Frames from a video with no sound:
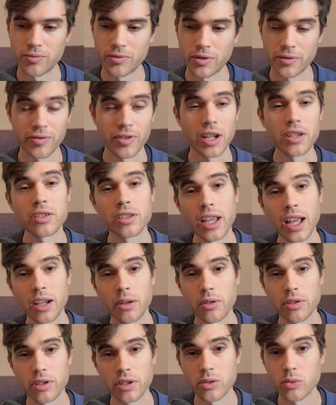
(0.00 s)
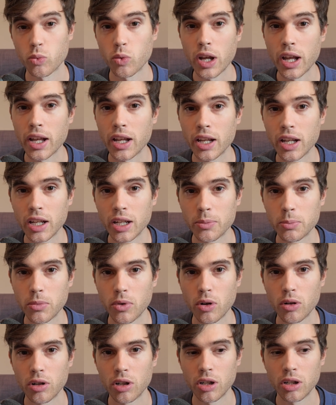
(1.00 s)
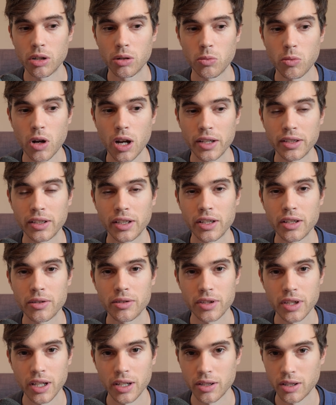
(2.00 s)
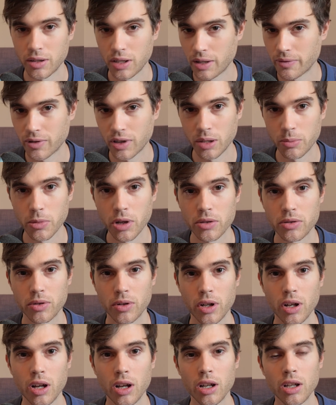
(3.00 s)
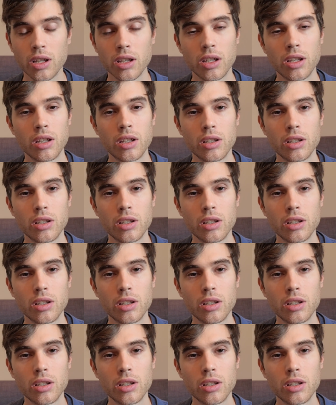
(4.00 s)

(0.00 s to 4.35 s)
French language is way more widely used than even in Montreal.